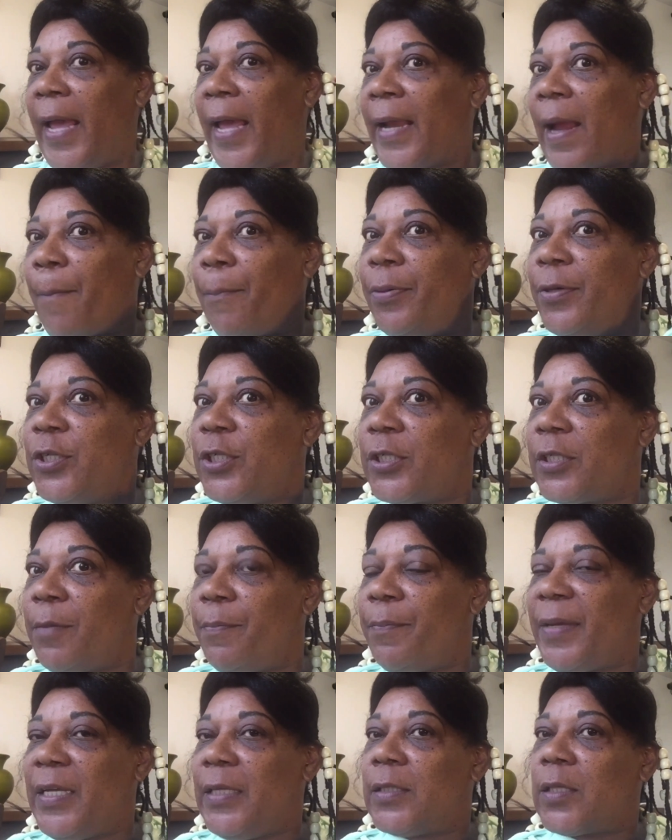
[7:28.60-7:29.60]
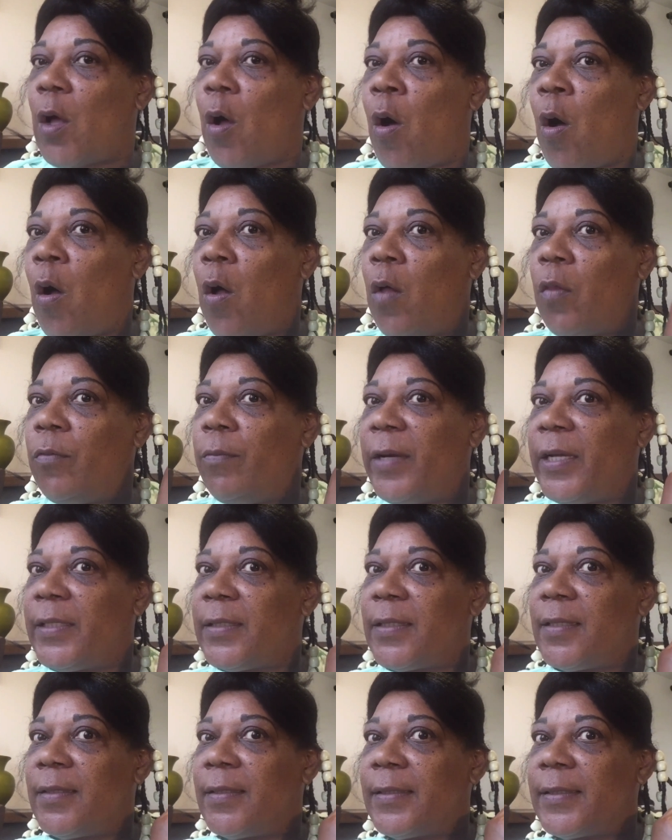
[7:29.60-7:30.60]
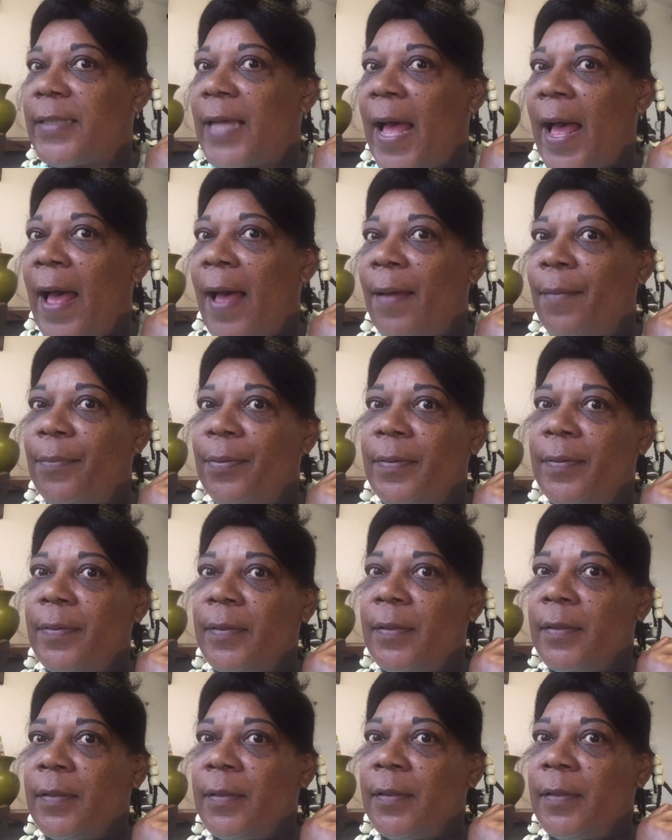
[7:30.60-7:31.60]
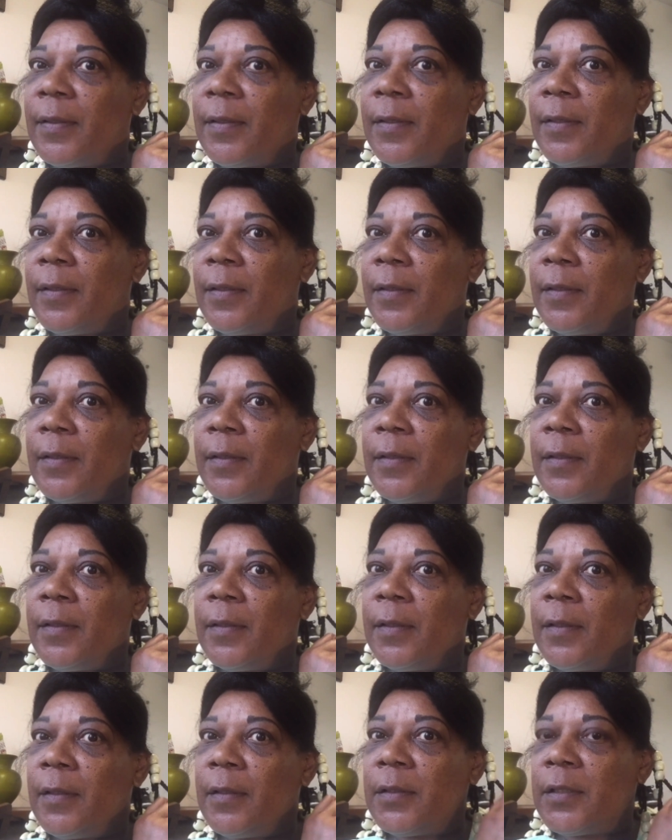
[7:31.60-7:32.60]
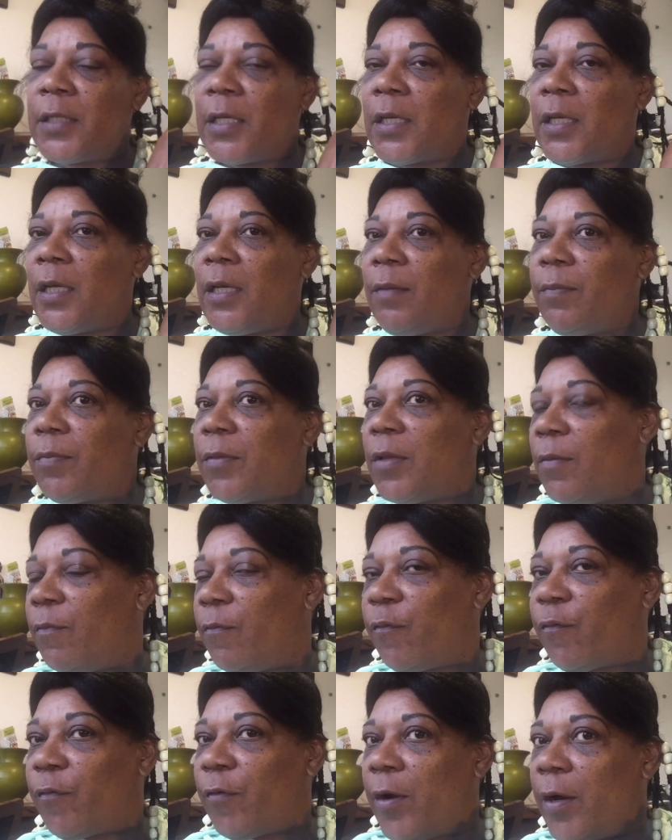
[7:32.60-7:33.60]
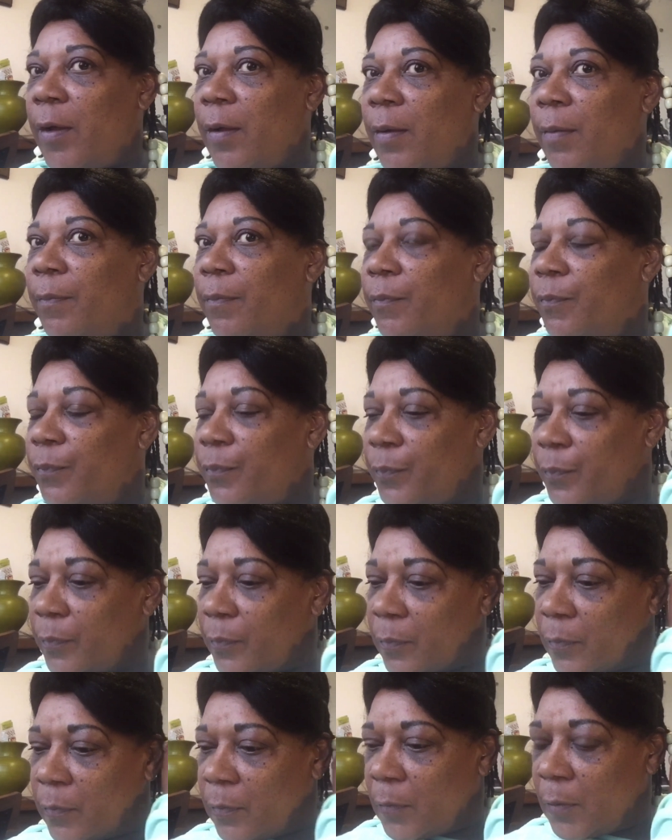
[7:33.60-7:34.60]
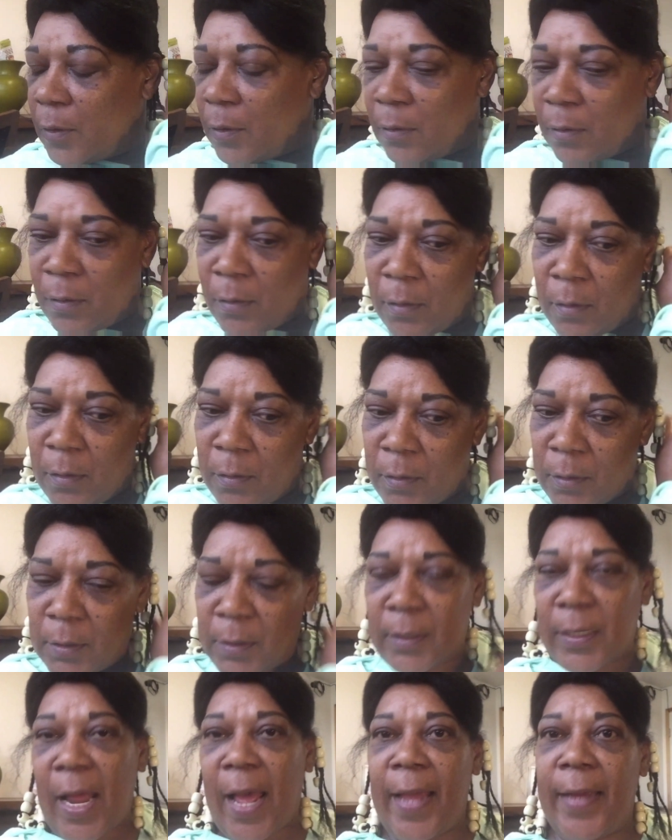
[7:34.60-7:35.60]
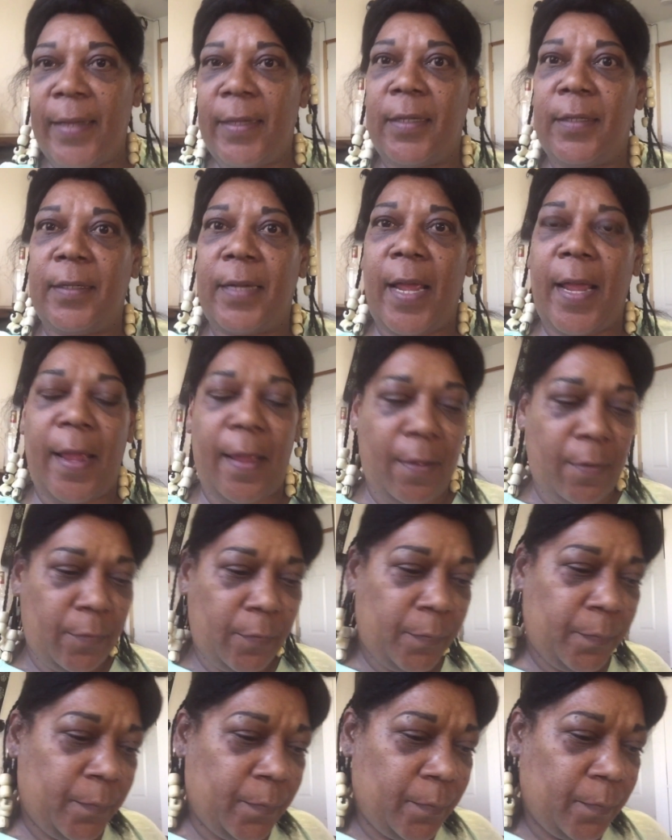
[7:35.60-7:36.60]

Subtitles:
And I push the beads all the way to the top to keep them from sliding down.